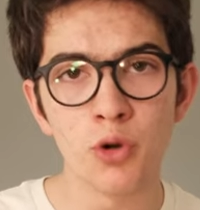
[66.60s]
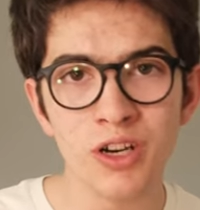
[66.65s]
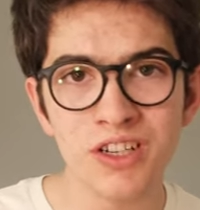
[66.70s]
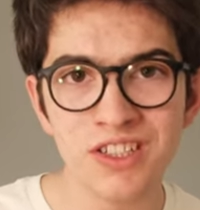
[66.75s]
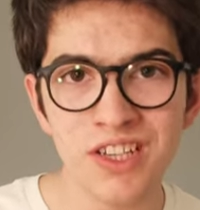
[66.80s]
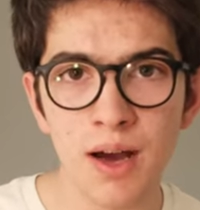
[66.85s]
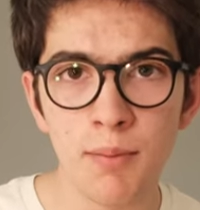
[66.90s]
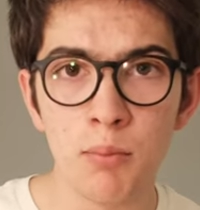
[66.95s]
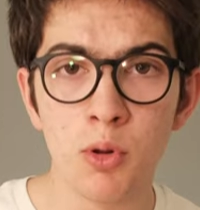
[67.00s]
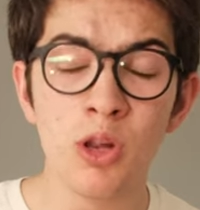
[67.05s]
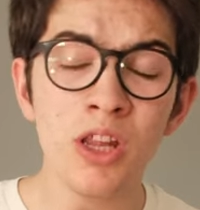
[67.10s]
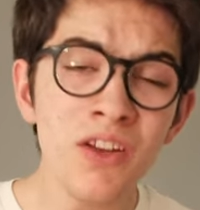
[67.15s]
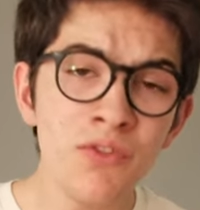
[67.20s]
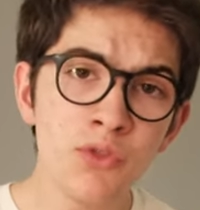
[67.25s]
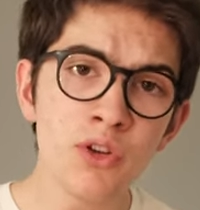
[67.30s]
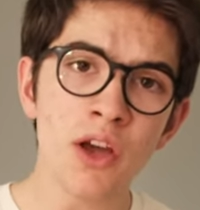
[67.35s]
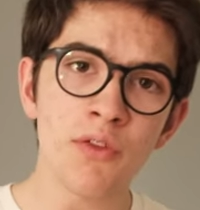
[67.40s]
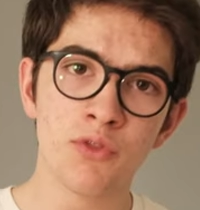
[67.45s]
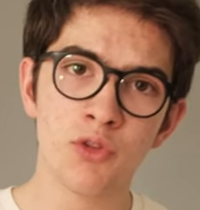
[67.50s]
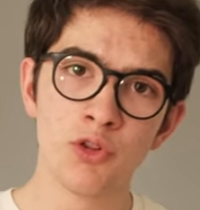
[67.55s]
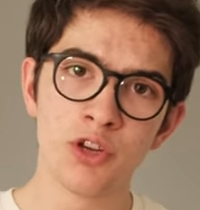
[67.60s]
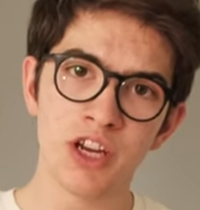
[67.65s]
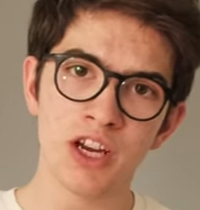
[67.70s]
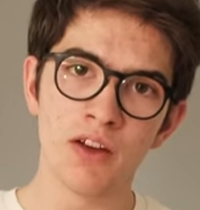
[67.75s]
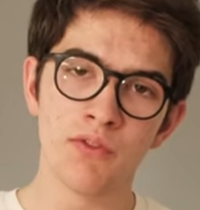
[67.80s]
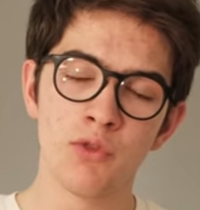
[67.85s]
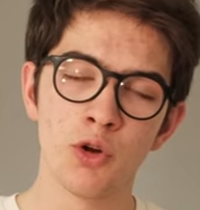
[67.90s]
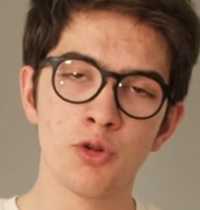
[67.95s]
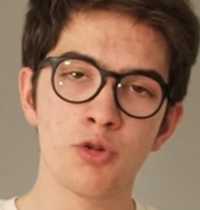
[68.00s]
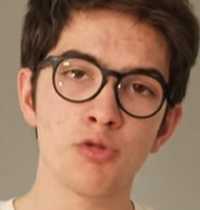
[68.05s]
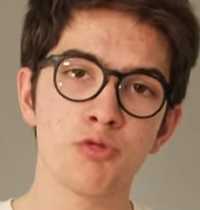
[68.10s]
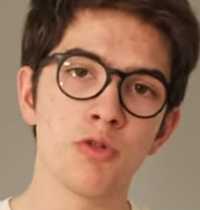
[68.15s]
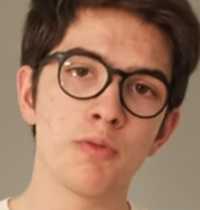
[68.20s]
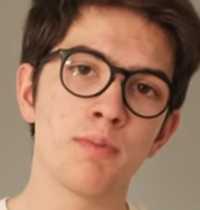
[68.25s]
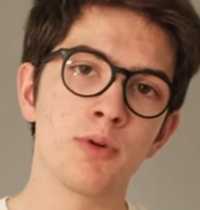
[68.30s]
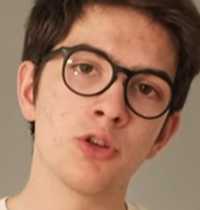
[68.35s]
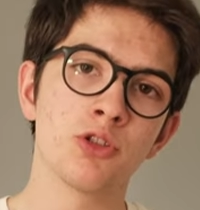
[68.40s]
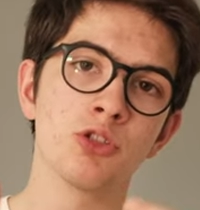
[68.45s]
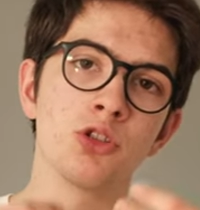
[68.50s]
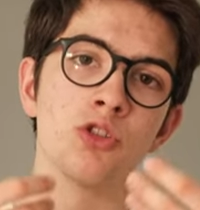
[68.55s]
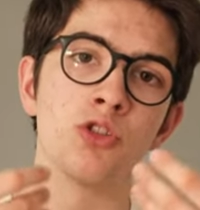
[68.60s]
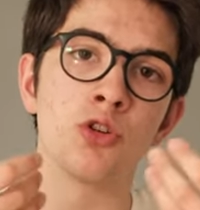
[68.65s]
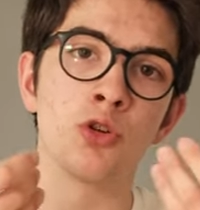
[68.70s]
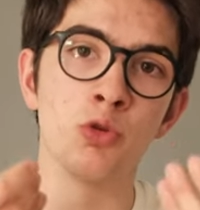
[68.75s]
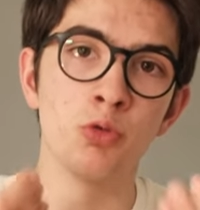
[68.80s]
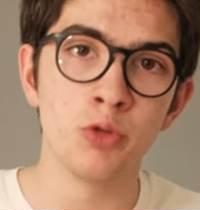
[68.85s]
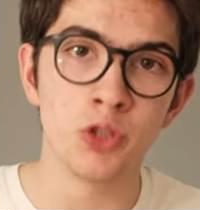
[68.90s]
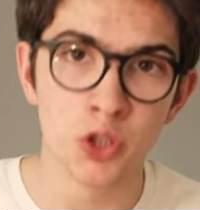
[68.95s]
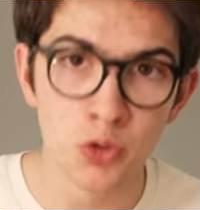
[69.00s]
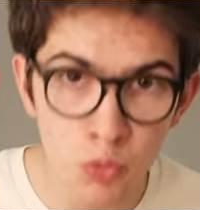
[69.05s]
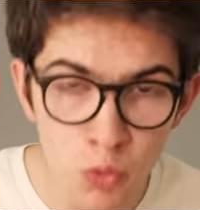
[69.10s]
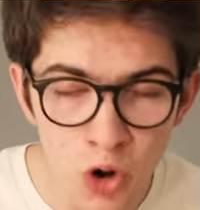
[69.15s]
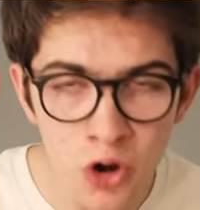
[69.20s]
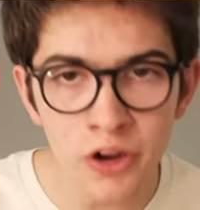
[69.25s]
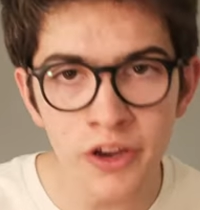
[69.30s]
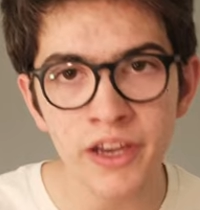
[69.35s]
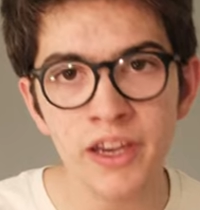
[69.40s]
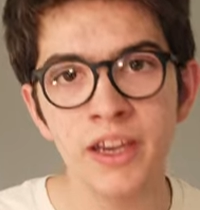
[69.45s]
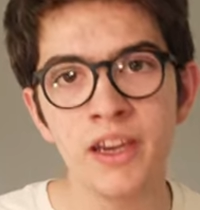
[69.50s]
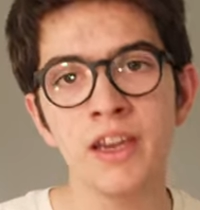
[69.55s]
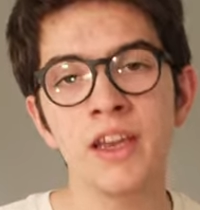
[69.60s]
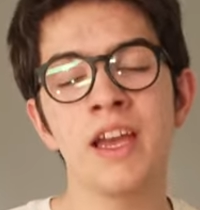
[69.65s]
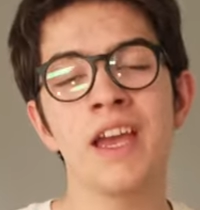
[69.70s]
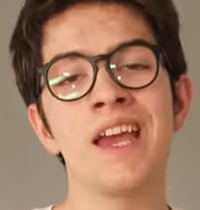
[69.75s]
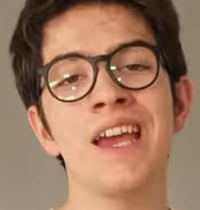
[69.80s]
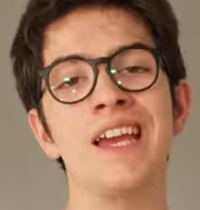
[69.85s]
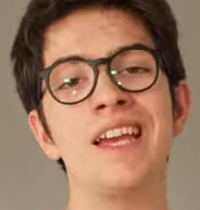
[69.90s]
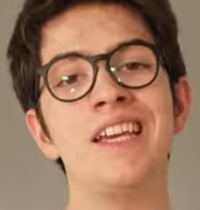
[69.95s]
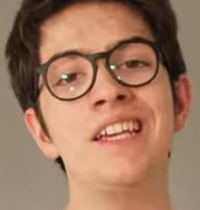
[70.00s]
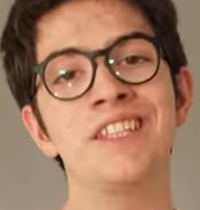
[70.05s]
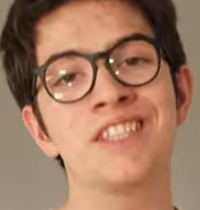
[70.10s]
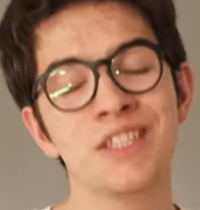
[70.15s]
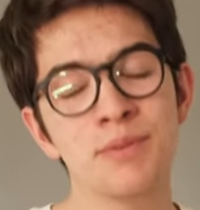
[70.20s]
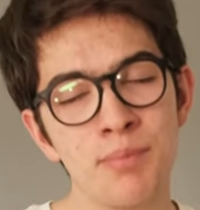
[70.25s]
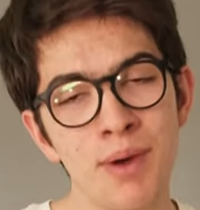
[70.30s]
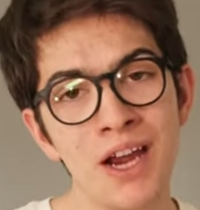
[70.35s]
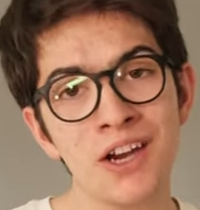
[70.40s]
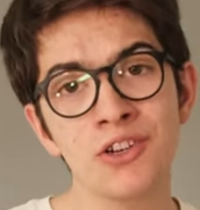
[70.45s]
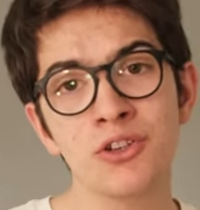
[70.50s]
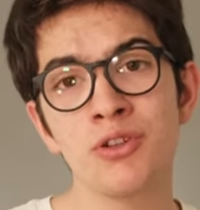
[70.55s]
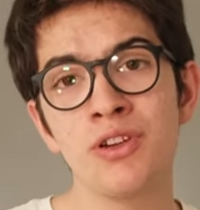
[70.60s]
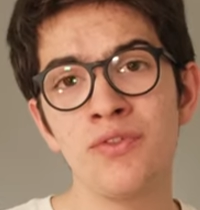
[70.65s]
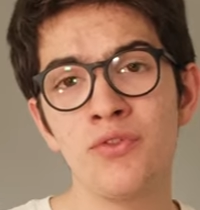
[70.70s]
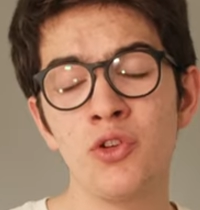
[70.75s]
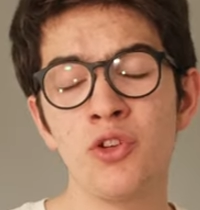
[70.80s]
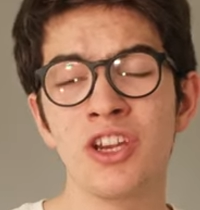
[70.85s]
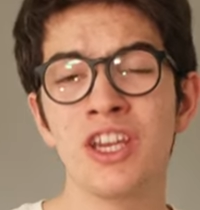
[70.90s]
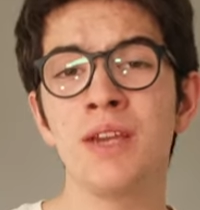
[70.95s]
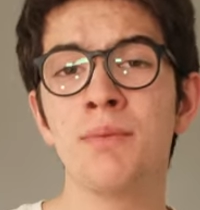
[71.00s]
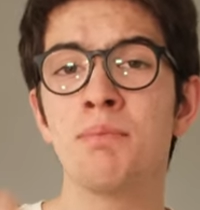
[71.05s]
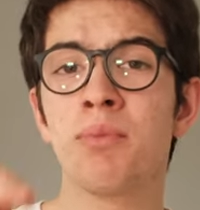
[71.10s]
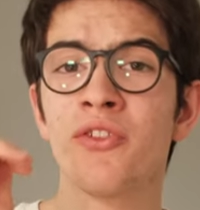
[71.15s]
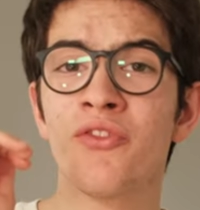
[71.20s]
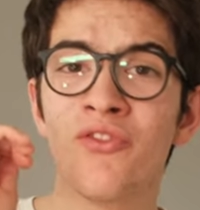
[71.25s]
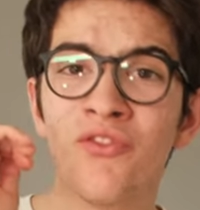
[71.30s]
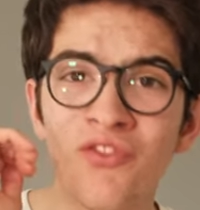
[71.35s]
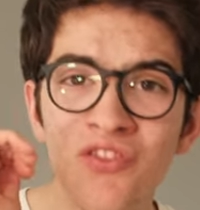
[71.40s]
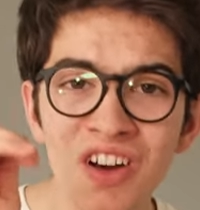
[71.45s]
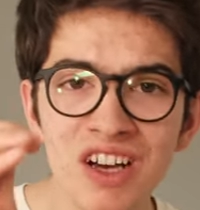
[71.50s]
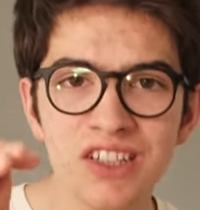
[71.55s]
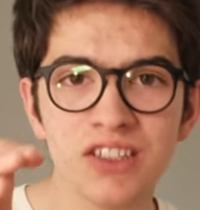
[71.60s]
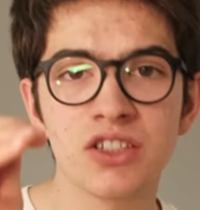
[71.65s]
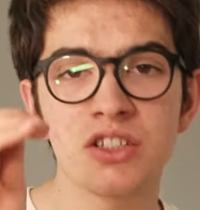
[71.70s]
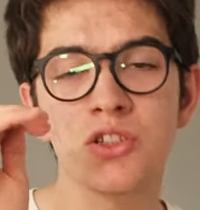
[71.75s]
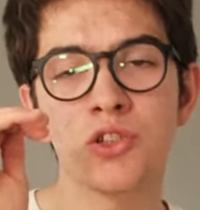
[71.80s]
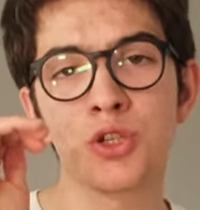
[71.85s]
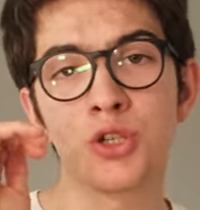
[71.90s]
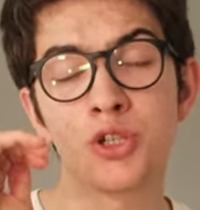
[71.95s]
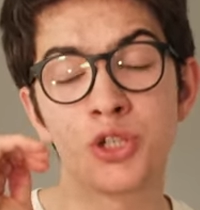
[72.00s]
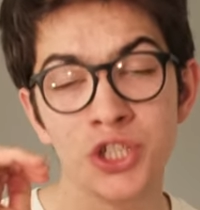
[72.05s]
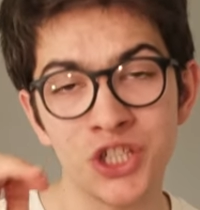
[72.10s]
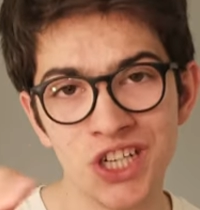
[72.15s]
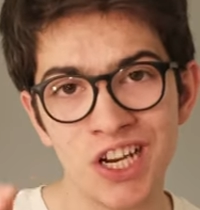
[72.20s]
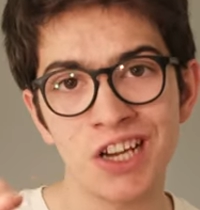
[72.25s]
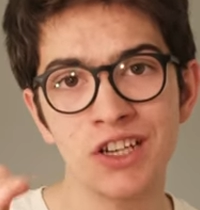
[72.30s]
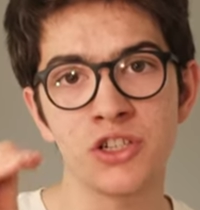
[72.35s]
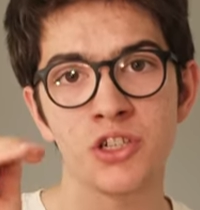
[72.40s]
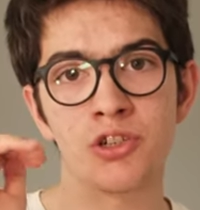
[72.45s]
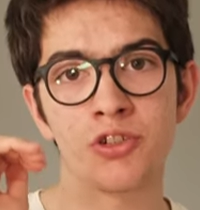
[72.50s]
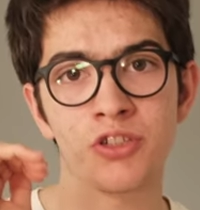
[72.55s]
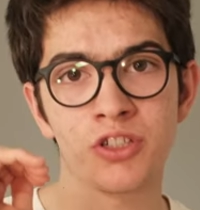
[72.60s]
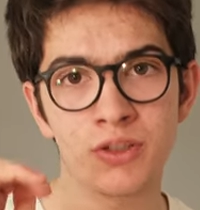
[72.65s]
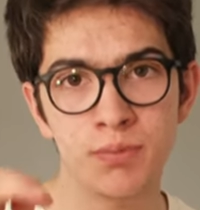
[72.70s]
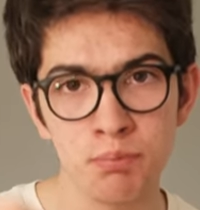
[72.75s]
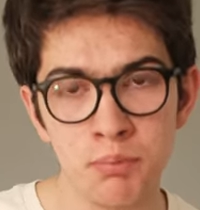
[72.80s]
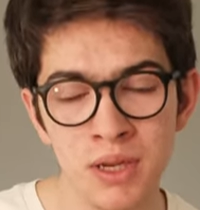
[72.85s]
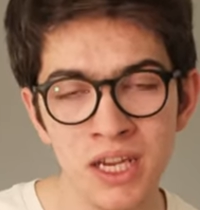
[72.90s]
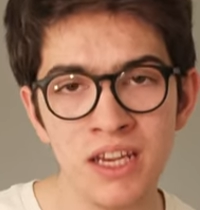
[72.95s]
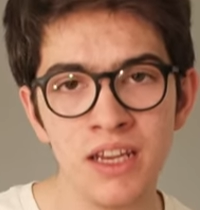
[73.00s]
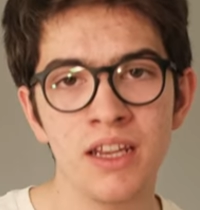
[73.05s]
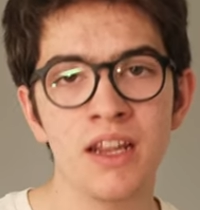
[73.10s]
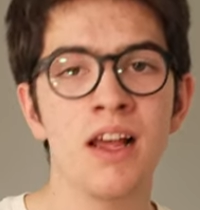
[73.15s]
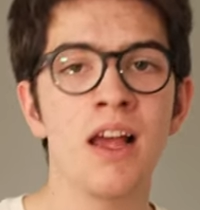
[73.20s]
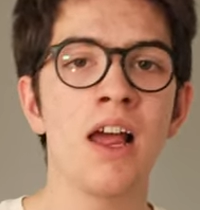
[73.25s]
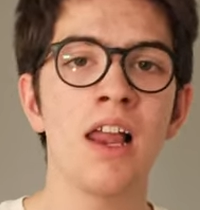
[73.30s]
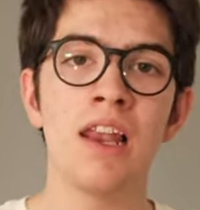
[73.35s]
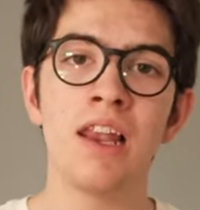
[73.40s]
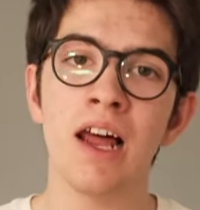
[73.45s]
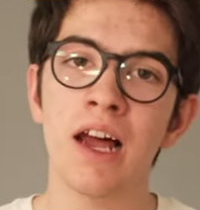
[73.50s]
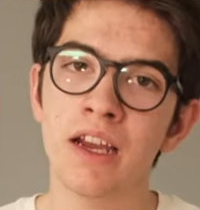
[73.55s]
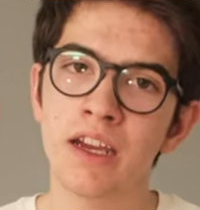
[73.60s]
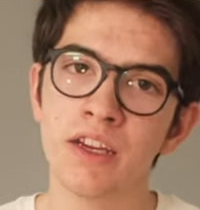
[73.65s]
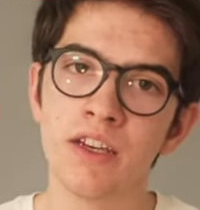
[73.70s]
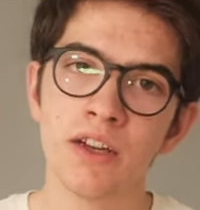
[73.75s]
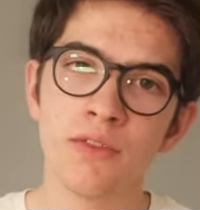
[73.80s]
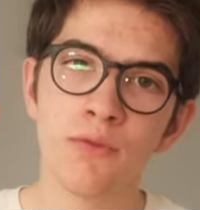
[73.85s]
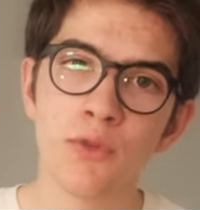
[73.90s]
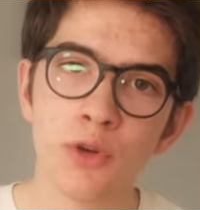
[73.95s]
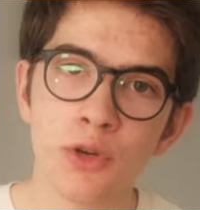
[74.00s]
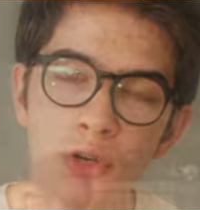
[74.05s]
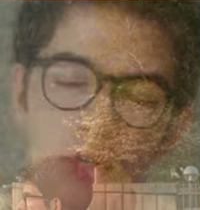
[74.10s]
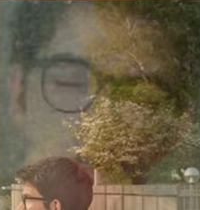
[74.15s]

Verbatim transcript: example, if you have to take a photo to a person who's walking, it's better if you keep a faster shutter speed, like in the photo